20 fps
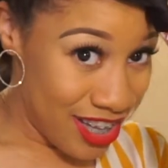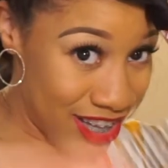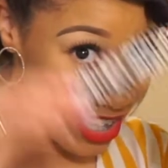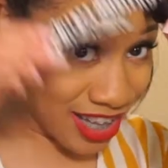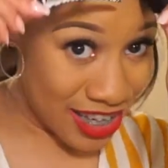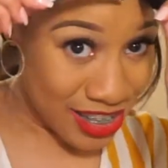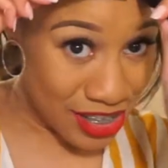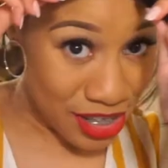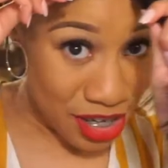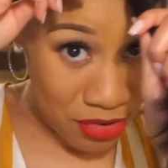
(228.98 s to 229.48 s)

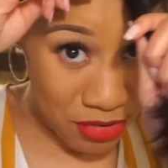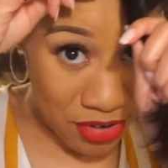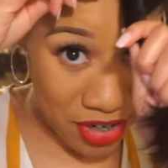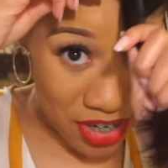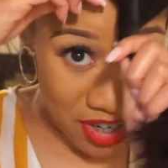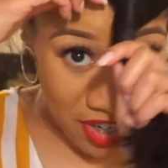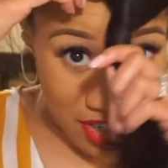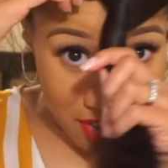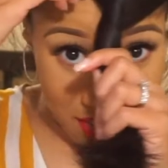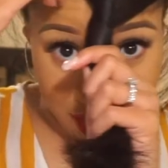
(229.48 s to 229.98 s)
Like, no,
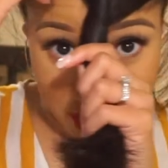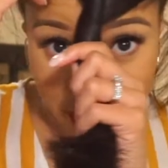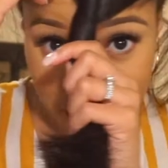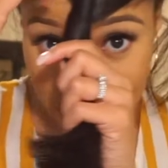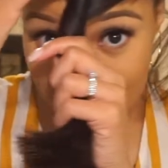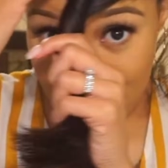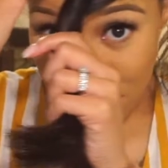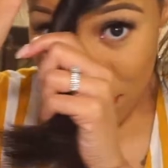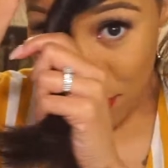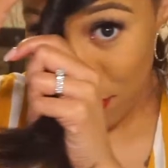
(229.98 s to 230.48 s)
girl.
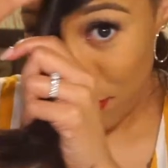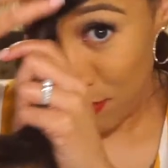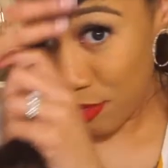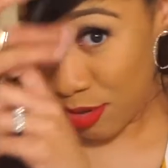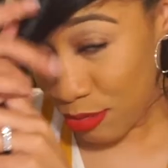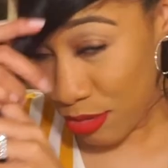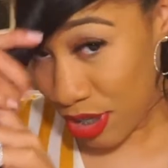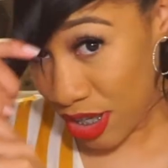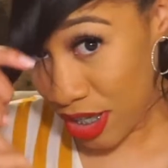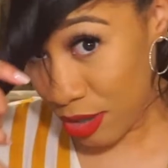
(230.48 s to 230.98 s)

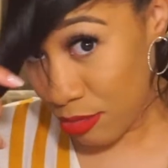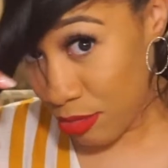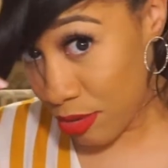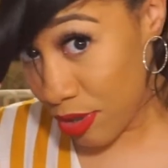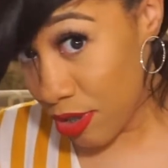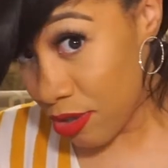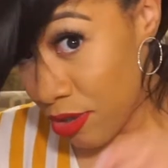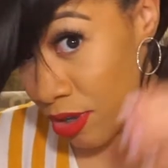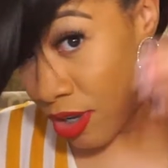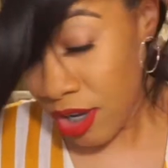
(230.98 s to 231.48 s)
I'm gonna hang up
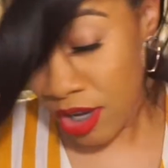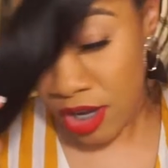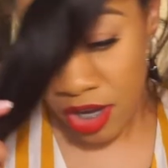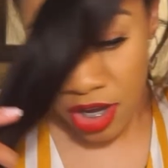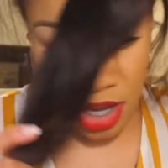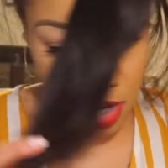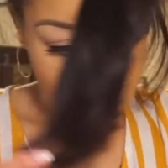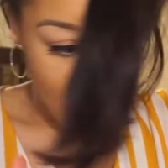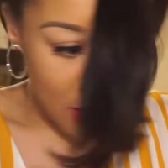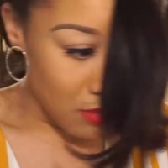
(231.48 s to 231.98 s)
on you.
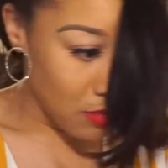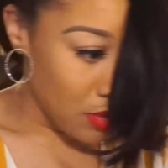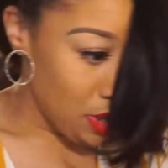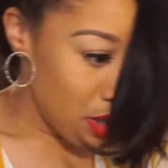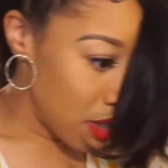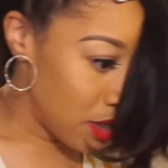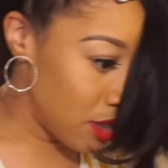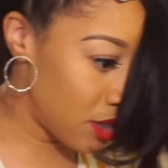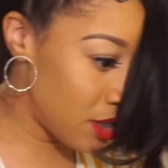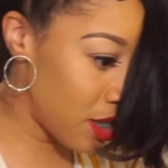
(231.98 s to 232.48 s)
Okay,
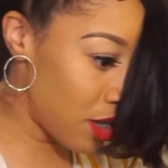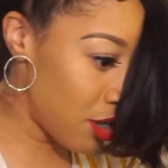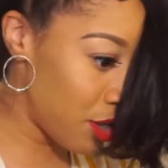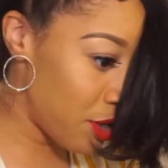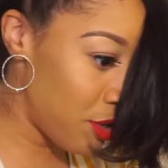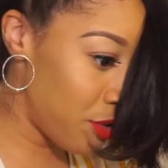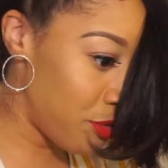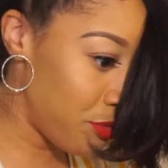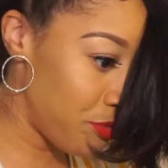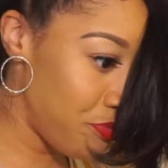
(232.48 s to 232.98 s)

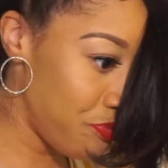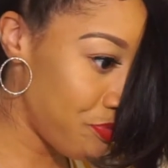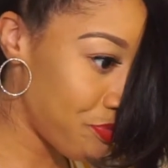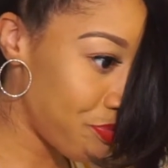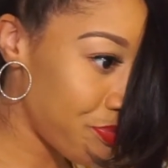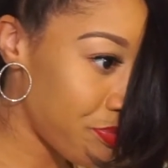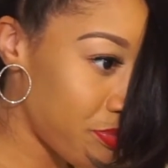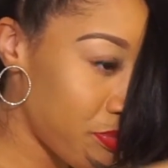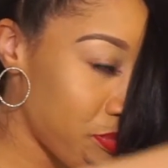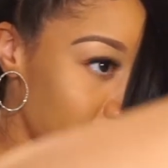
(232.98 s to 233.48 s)
so
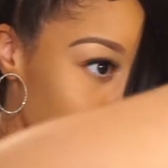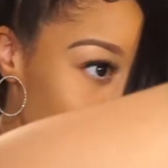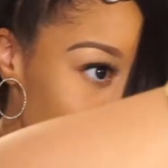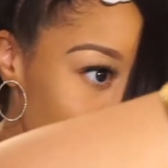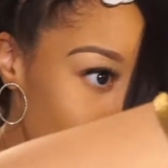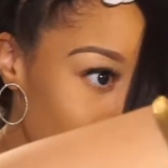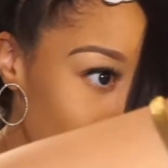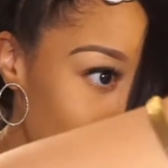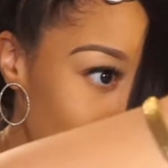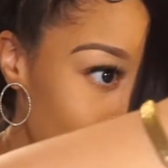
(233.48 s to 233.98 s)

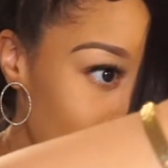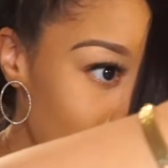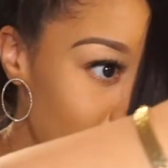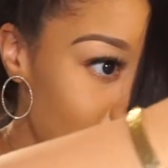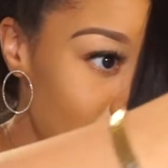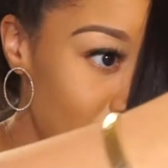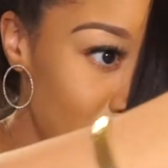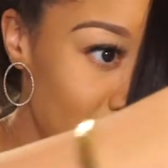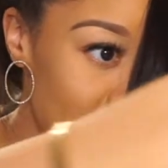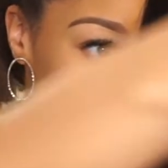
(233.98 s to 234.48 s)

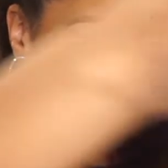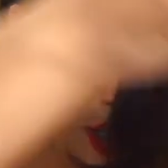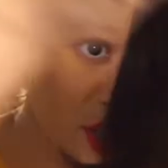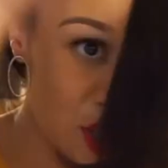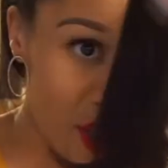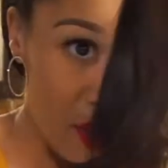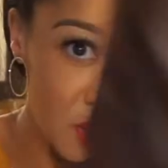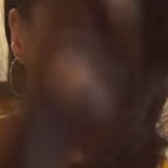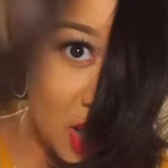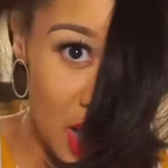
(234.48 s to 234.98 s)

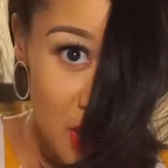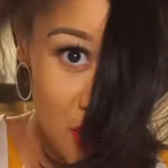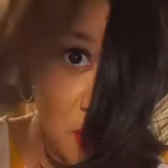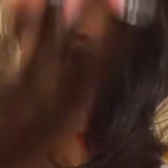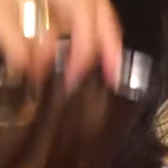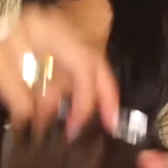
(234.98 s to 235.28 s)
first you take the